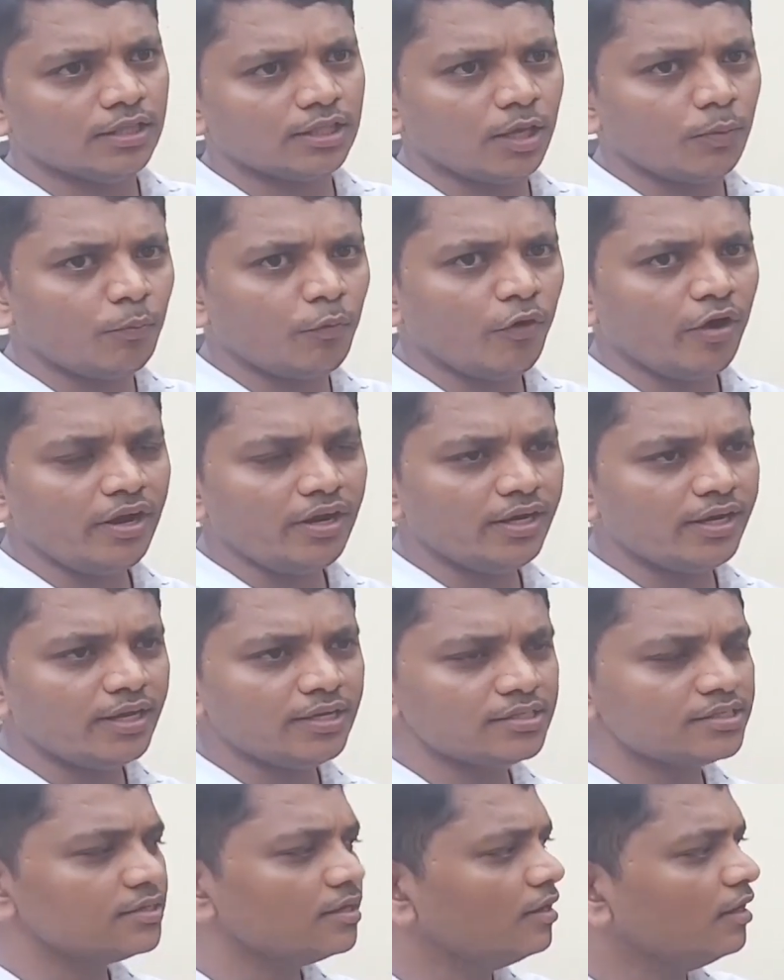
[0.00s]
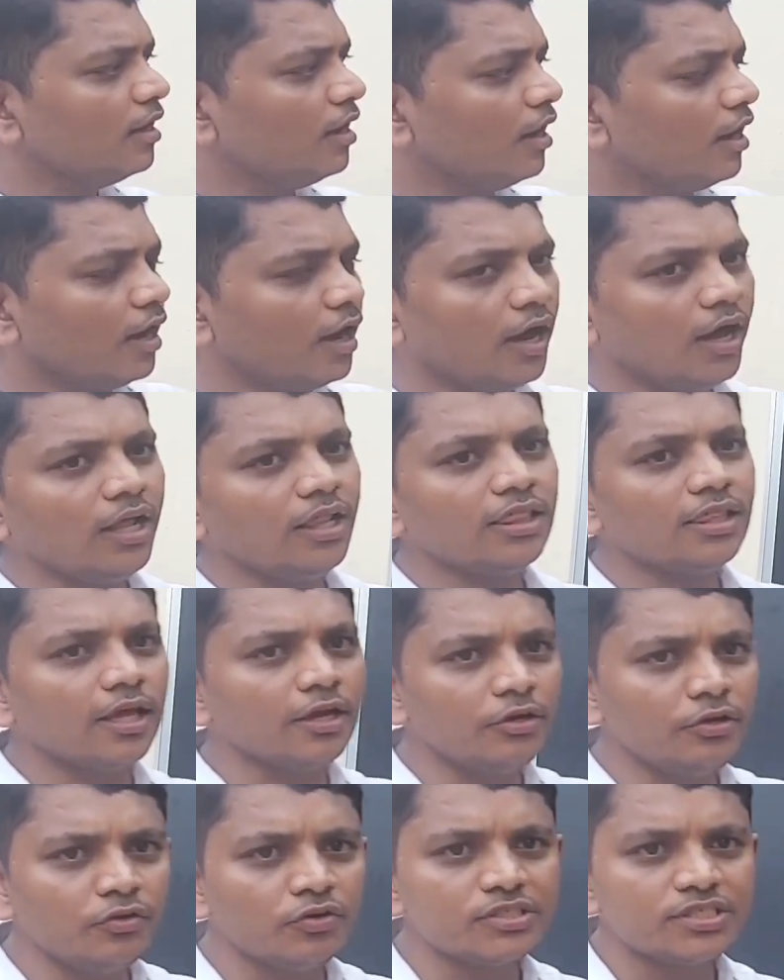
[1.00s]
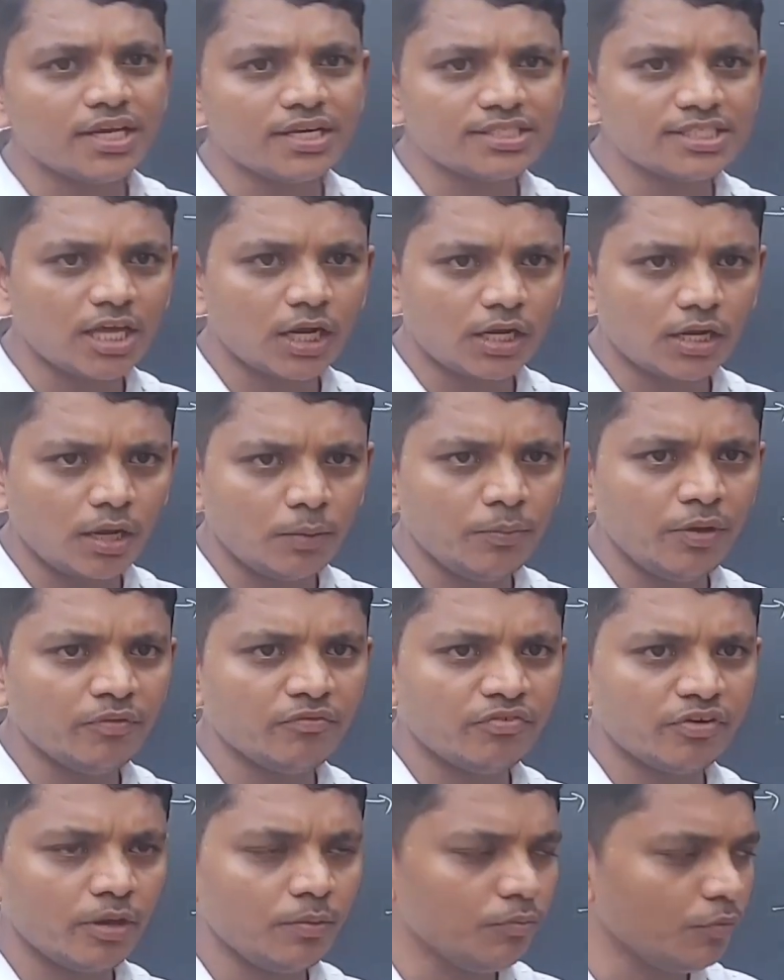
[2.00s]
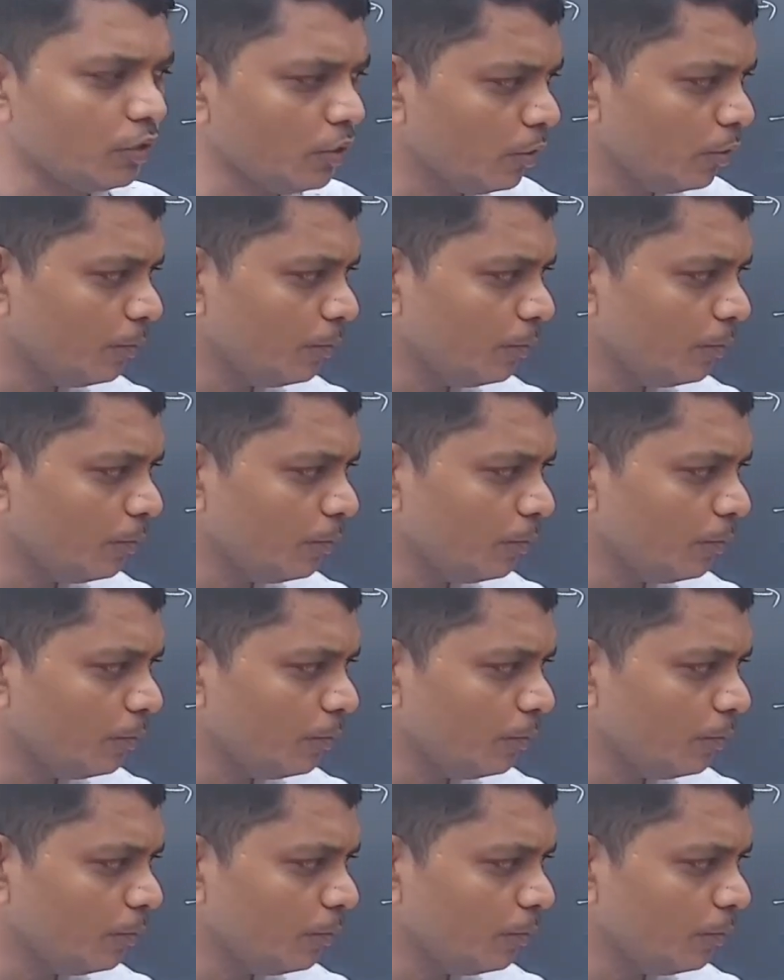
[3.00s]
The point is all the new cells are coming from